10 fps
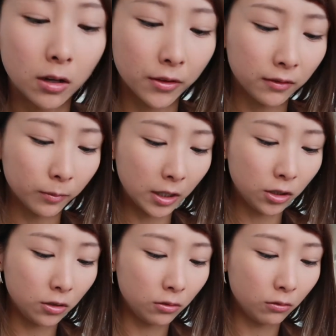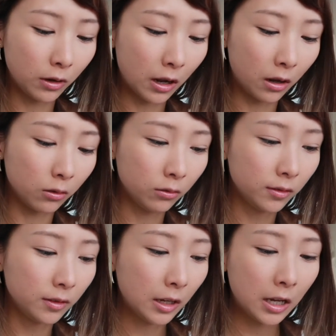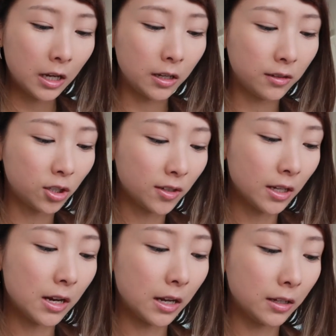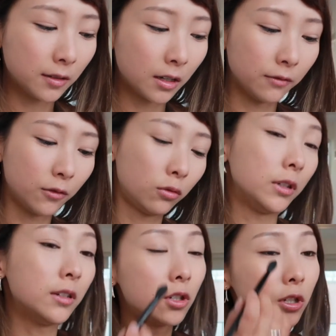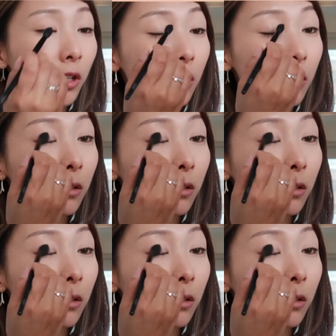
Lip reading: I got this from Etude House. It's just a nice kind of crease shade.